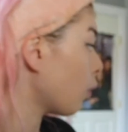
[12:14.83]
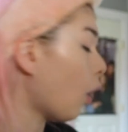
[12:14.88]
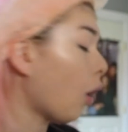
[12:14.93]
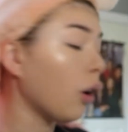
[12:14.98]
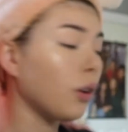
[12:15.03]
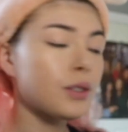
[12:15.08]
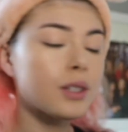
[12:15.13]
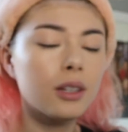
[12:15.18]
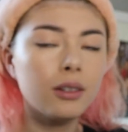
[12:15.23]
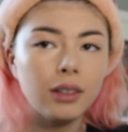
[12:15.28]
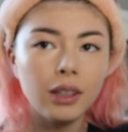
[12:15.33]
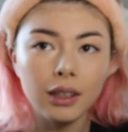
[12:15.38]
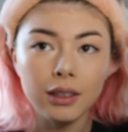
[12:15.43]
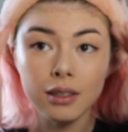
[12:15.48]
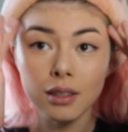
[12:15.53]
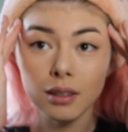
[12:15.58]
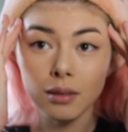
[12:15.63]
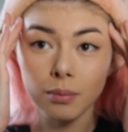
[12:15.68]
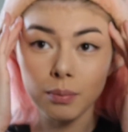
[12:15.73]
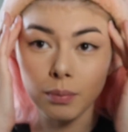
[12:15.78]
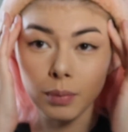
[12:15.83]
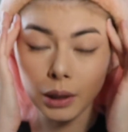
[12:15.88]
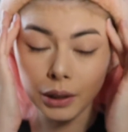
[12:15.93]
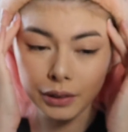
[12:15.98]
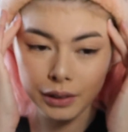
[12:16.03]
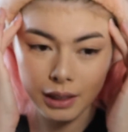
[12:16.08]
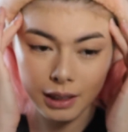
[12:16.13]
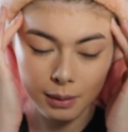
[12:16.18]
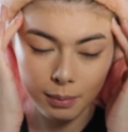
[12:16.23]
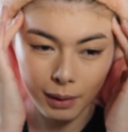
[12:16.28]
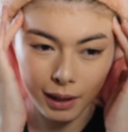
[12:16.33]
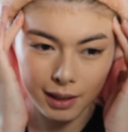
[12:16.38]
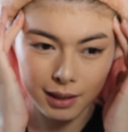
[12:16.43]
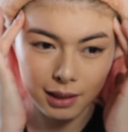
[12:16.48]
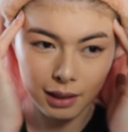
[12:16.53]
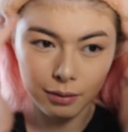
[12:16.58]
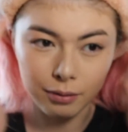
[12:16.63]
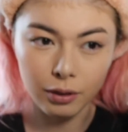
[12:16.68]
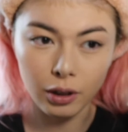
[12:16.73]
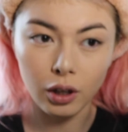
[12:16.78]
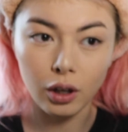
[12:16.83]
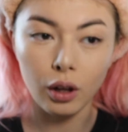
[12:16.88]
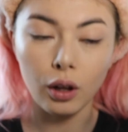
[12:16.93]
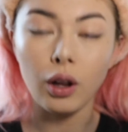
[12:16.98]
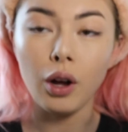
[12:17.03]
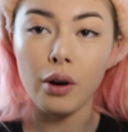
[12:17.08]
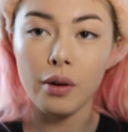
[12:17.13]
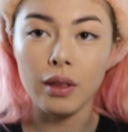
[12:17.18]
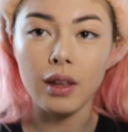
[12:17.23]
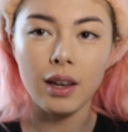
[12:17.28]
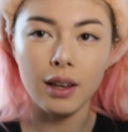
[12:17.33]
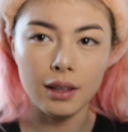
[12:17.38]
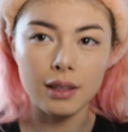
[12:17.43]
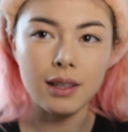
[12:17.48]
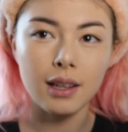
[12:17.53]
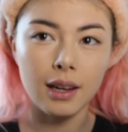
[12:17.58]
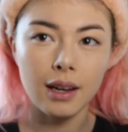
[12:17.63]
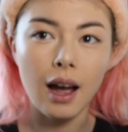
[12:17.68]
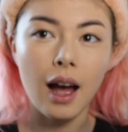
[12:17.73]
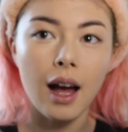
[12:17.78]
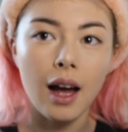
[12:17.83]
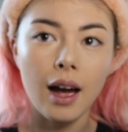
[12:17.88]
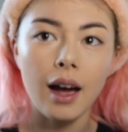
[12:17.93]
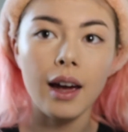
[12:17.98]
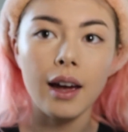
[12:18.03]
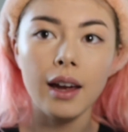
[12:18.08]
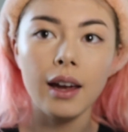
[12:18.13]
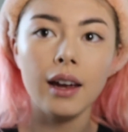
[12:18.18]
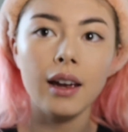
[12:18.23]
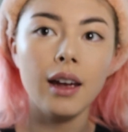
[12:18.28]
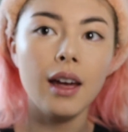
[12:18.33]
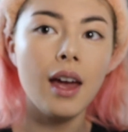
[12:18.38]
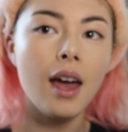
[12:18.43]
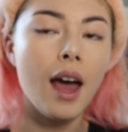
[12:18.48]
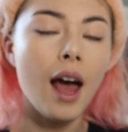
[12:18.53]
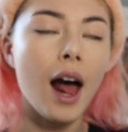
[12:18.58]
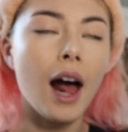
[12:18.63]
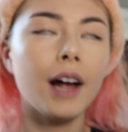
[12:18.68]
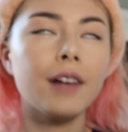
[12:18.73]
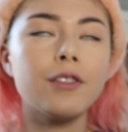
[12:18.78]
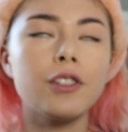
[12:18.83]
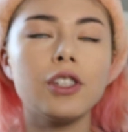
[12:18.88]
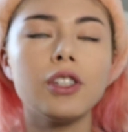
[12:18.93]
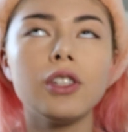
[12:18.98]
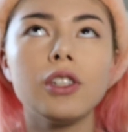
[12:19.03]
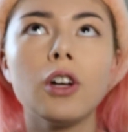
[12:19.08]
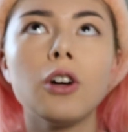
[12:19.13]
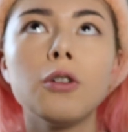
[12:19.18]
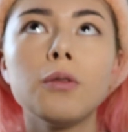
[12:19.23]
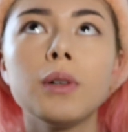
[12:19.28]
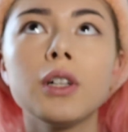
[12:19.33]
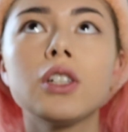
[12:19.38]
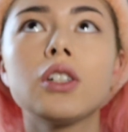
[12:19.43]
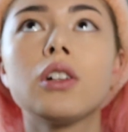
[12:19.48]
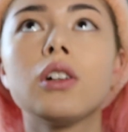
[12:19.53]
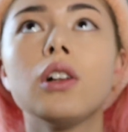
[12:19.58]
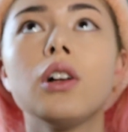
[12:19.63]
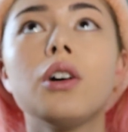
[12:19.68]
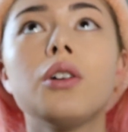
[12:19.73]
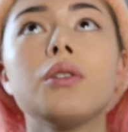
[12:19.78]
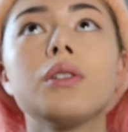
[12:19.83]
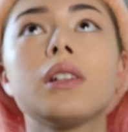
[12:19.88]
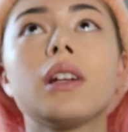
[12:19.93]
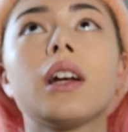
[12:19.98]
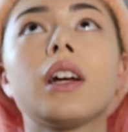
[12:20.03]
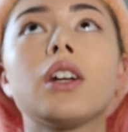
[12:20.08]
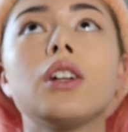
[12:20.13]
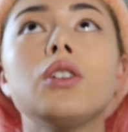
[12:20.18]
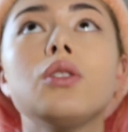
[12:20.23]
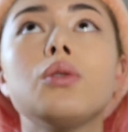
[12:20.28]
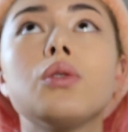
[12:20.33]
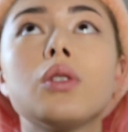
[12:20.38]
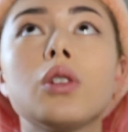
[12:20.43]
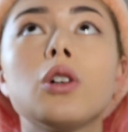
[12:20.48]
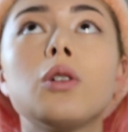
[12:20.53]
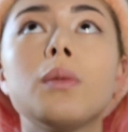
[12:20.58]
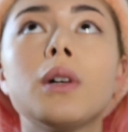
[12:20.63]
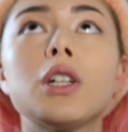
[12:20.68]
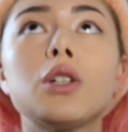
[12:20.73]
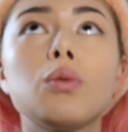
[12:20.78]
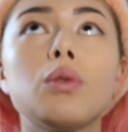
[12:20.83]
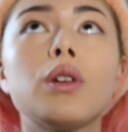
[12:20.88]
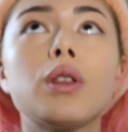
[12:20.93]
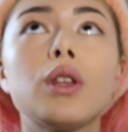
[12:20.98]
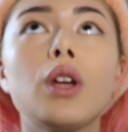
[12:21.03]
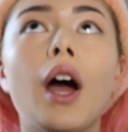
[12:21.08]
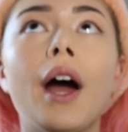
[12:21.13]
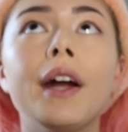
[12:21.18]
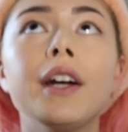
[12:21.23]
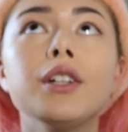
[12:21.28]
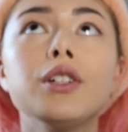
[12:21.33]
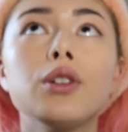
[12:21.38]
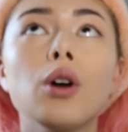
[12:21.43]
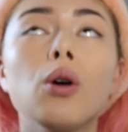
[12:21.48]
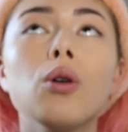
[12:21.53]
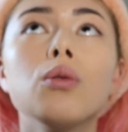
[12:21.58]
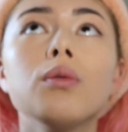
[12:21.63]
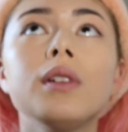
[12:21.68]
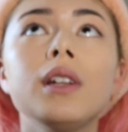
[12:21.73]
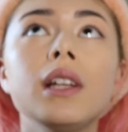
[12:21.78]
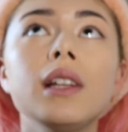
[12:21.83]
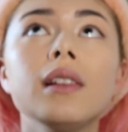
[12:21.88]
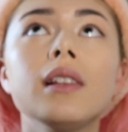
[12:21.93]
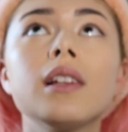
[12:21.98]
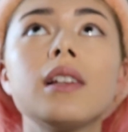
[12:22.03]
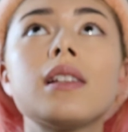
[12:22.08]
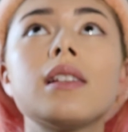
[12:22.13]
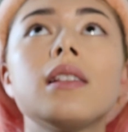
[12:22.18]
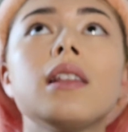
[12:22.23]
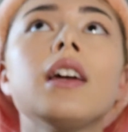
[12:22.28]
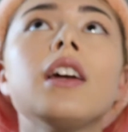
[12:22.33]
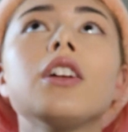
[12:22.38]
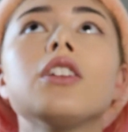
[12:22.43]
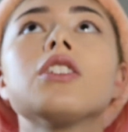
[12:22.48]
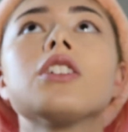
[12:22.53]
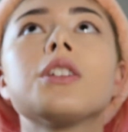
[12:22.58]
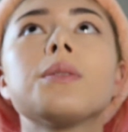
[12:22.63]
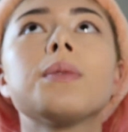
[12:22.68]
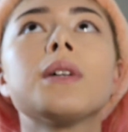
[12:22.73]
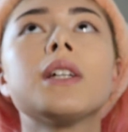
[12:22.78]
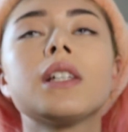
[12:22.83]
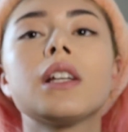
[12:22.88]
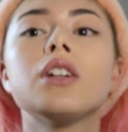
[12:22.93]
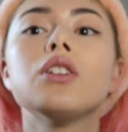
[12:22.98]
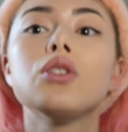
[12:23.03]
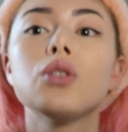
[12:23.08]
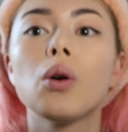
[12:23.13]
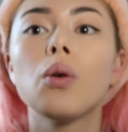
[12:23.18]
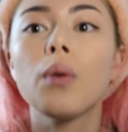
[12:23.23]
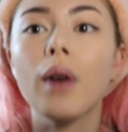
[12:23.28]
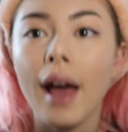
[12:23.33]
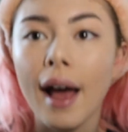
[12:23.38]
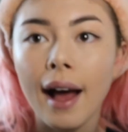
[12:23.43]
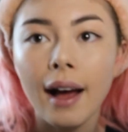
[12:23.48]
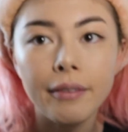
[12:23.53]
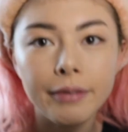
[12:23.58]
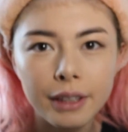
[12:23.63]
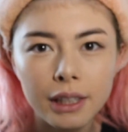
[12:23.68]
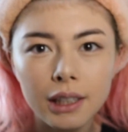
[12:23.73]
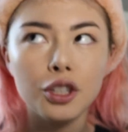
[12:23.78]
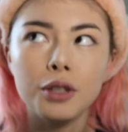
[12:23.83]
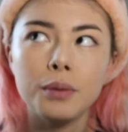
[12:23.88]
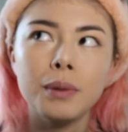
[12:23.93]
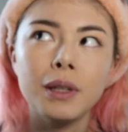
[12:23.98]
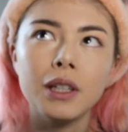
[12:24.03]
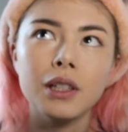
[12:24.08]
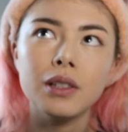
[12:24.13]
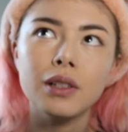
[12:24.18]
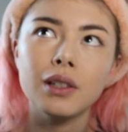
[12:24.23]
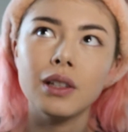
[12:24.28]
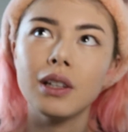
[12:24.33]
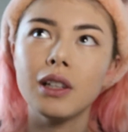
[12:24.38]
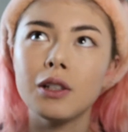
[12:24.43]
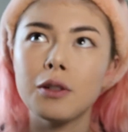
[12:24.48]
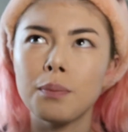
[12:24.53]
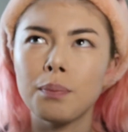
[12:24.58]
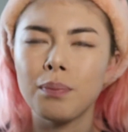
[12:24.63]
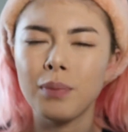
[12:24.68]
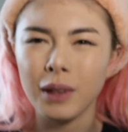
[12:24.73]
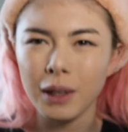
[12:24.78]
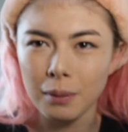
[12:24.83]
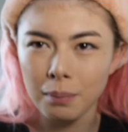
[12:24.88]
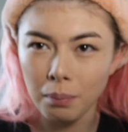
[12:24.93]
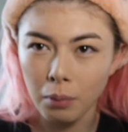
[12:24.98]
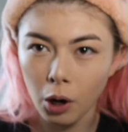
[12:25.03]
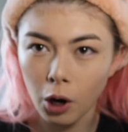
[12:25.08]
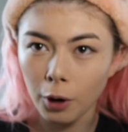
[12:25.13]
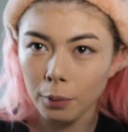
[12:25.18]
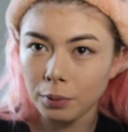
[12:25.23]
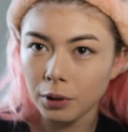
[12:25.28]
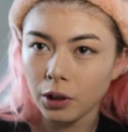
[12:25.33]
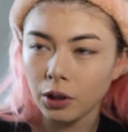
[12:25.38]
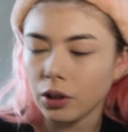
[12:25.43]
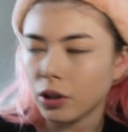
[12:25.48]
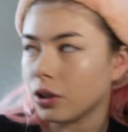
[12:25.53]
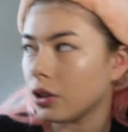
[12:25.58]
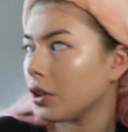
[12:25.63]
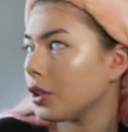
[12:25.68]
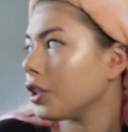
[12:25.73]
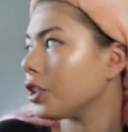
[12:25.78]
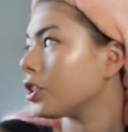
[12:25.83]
Also need to build this mindset for clothing. It's like, I have so much clothes that I can do so much with. I don't need this thing just because I don't have it, just because it's like popular or in